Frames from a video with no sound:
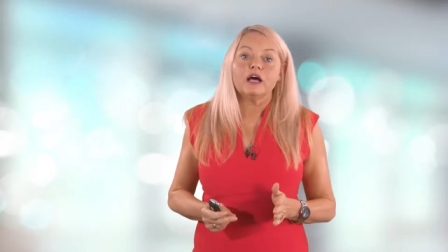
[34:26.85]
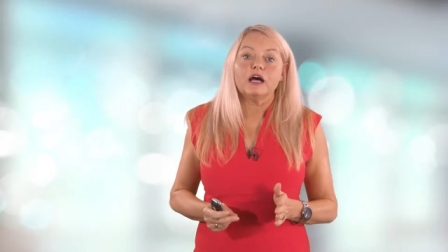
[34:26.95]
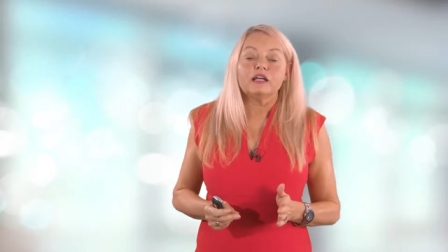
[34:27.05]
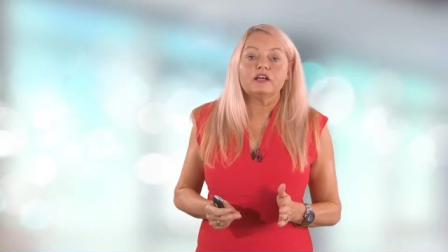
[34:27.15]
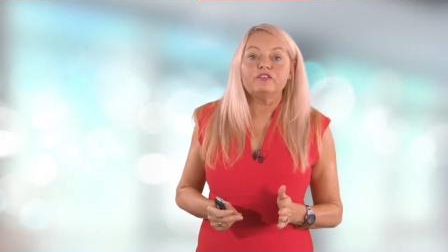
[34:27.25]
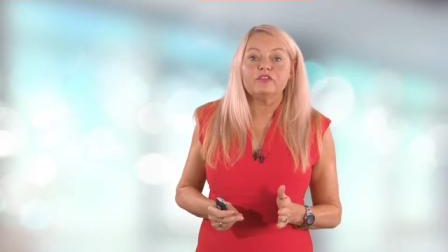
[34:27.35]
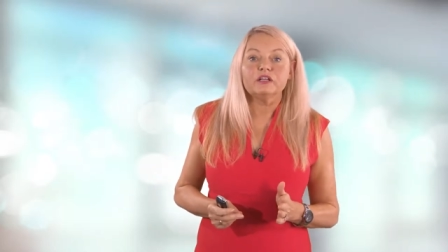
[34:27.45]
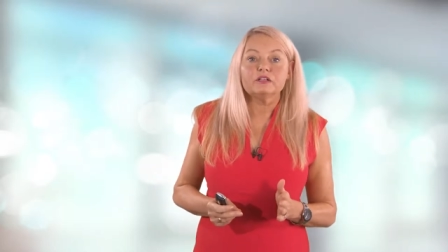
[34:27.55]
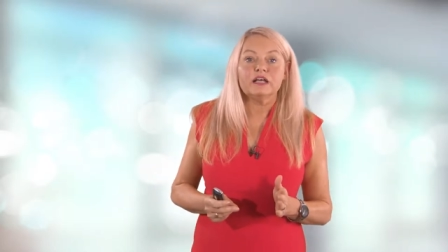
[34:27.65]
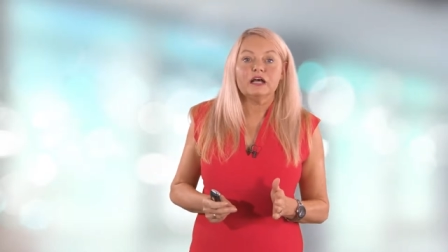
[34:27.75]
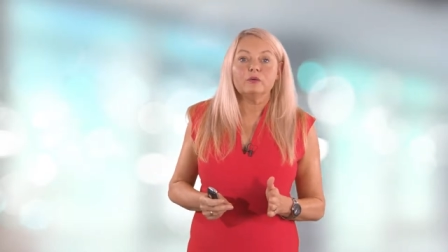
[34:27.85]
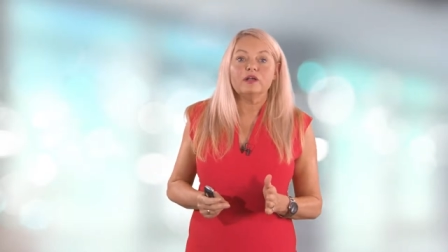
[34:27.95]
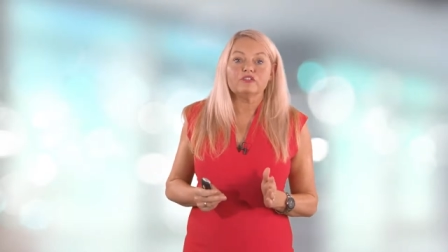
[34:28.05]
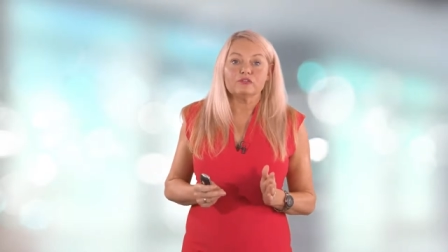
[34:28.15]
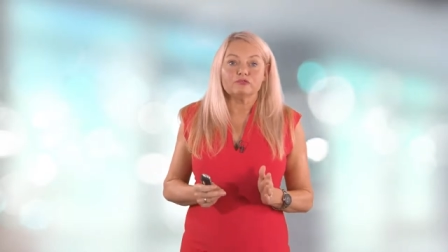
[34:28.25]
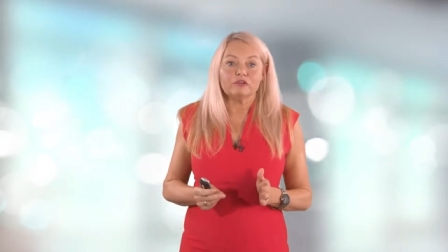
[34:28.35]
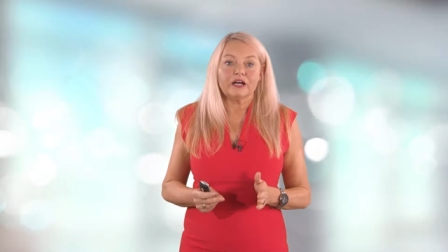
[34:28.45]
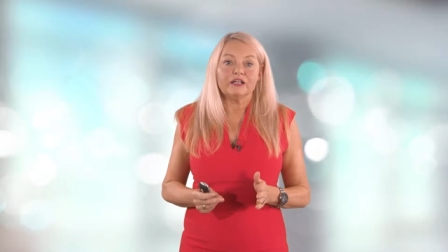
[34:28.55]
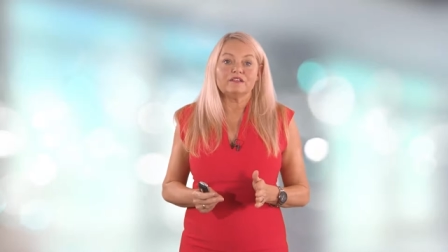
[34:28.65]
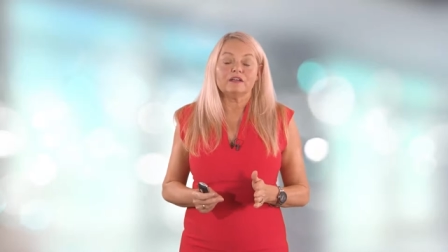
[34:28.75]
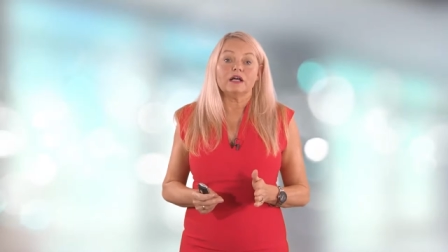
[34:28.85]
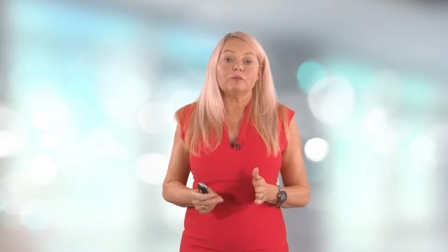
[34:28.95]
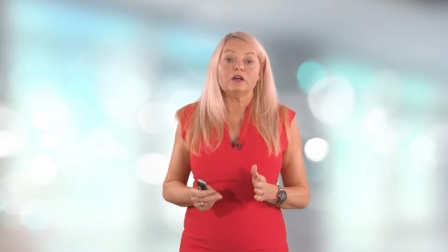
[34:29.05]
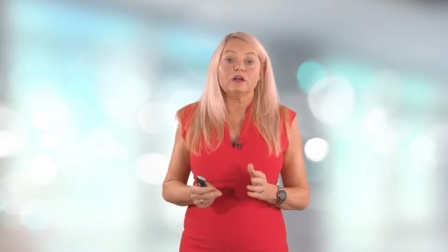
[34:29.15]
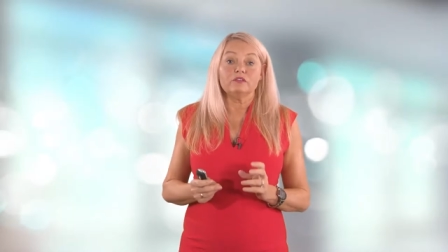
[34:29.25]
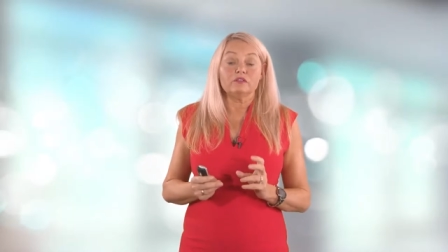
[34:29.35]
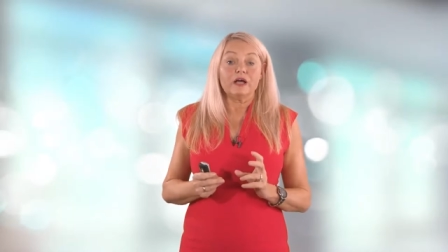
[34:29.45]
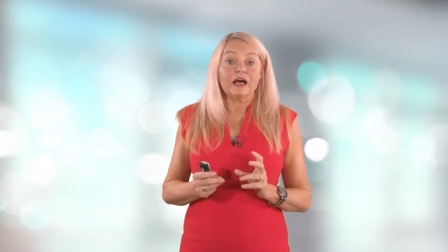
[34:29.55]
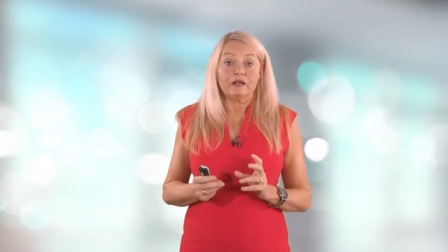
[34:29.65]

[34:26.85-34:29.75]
And I feel now is the right time and,